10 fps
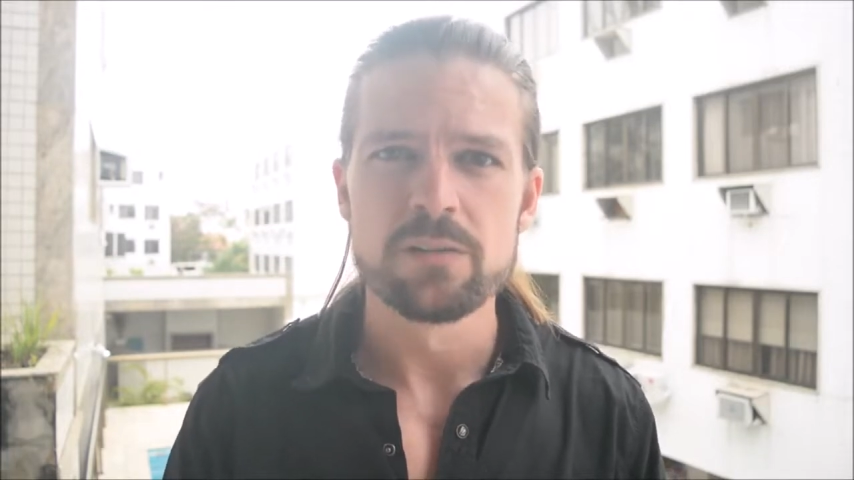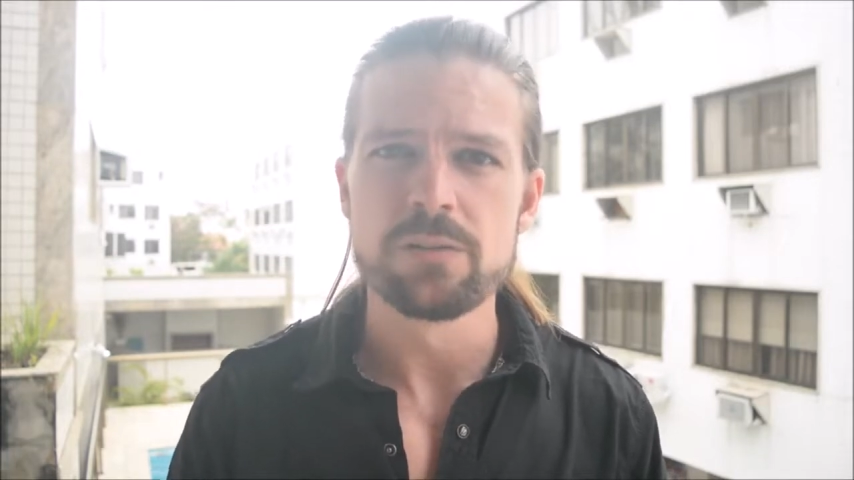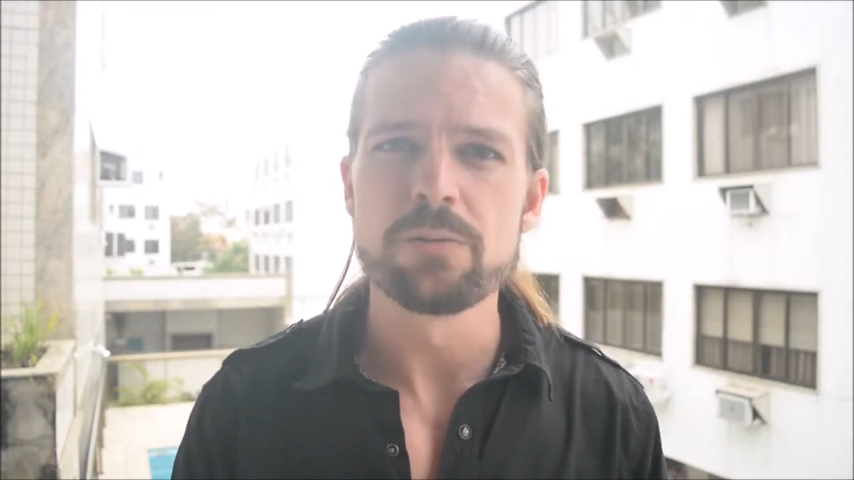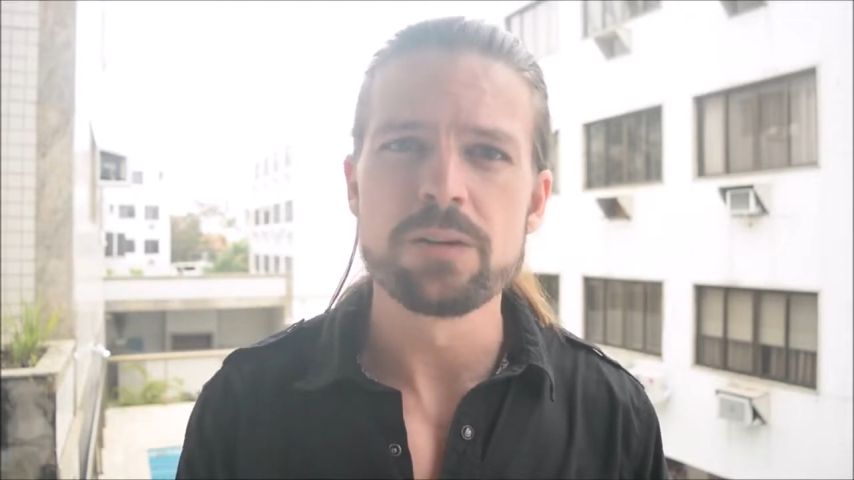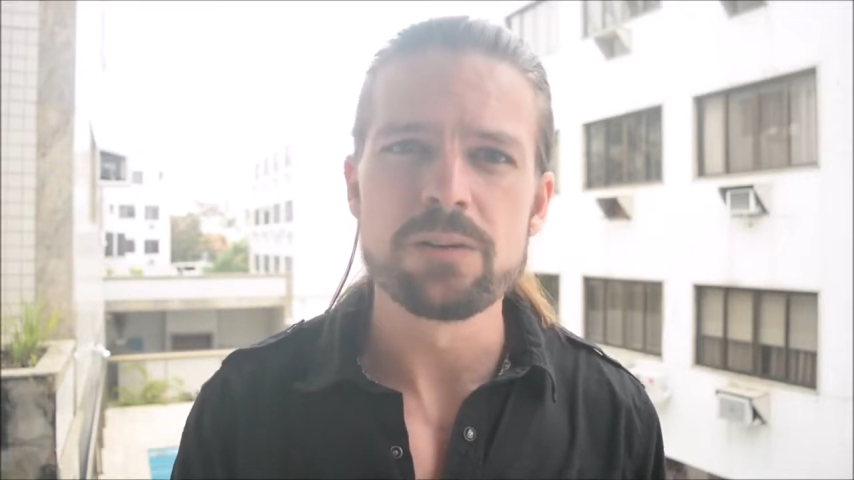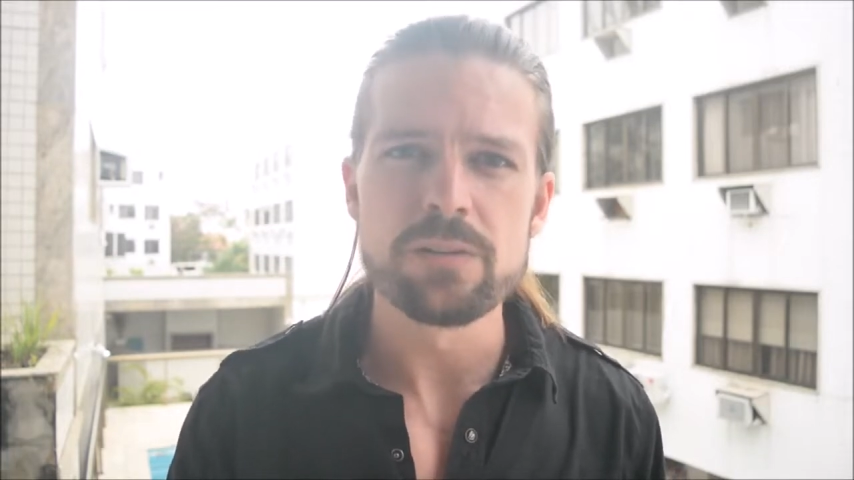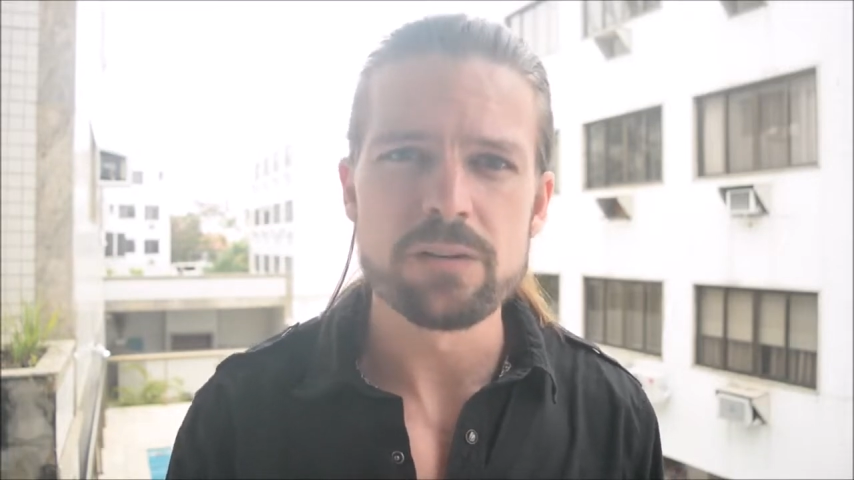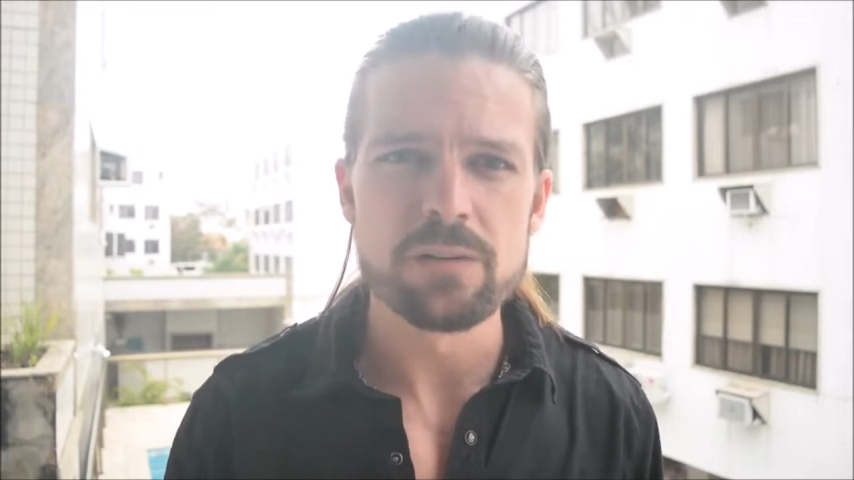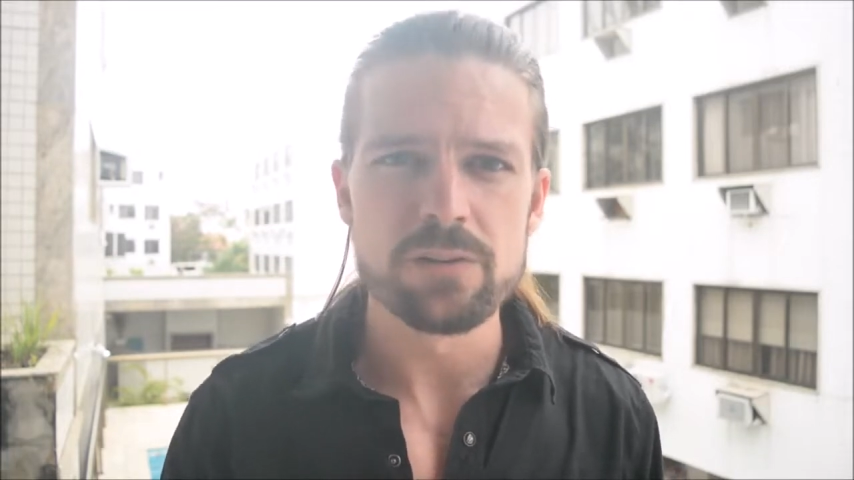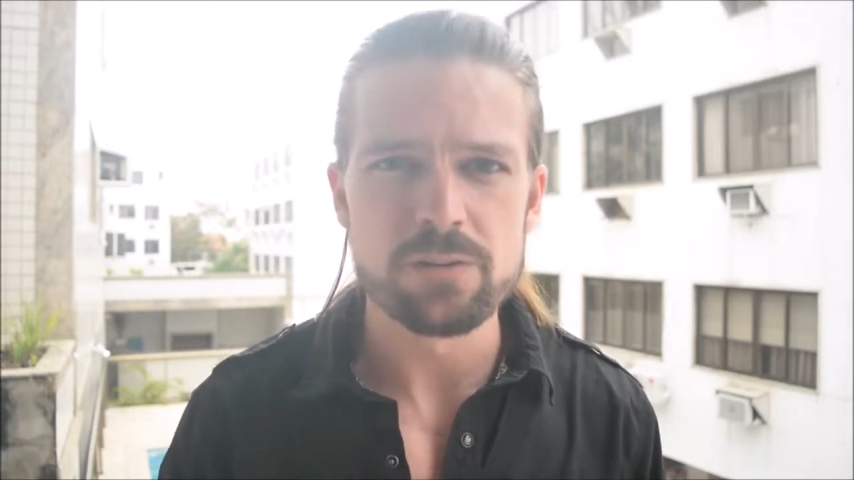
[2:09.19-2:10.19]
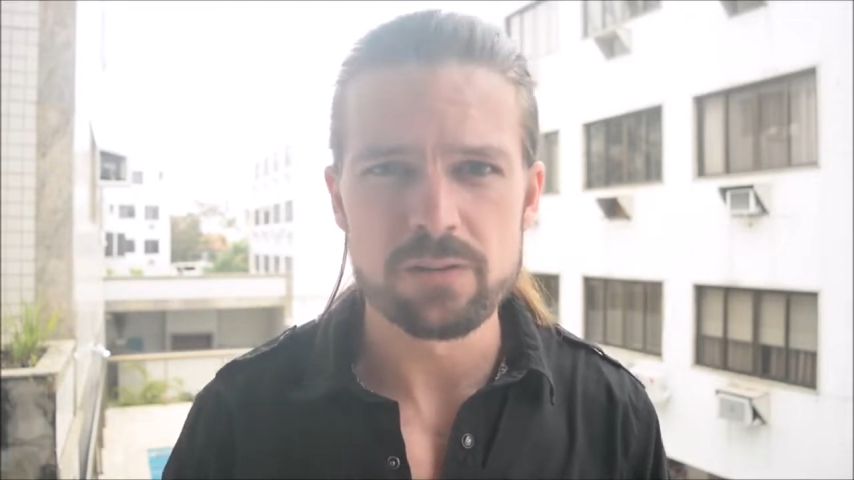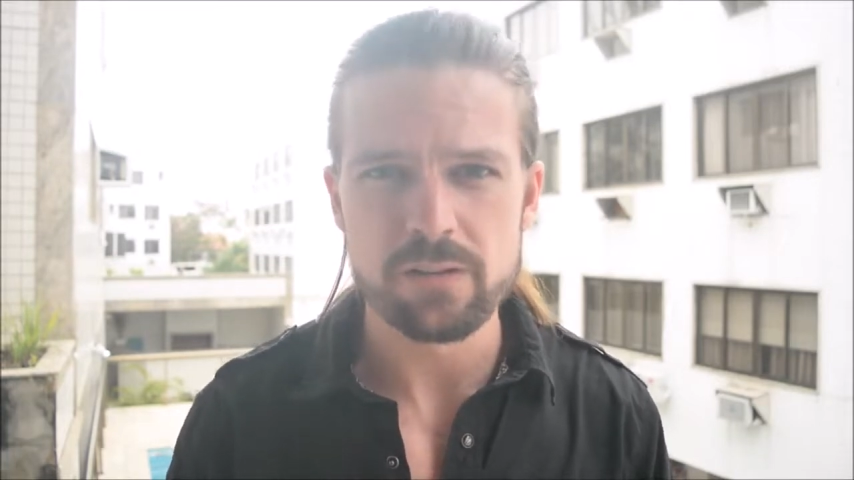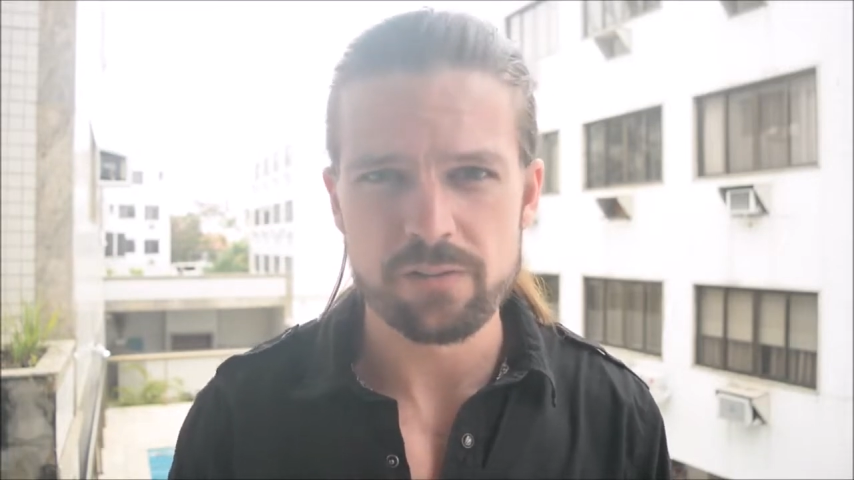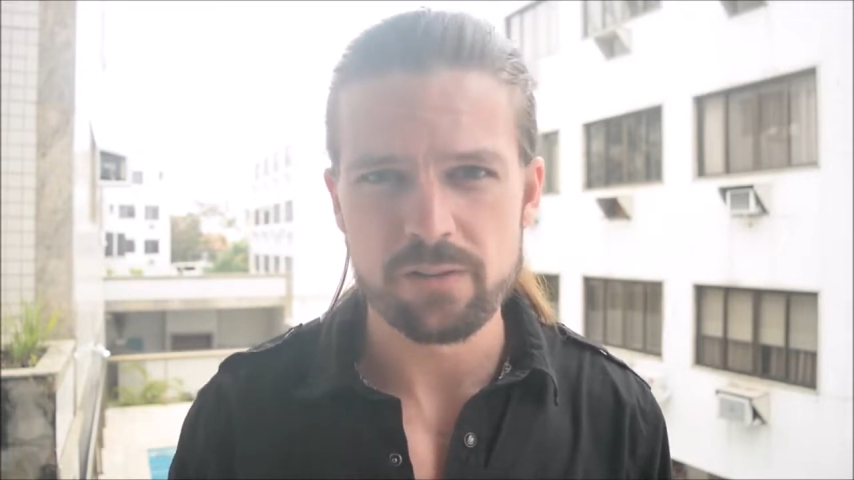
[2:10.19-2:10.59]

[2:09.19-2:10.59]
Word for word: do what you need to do to live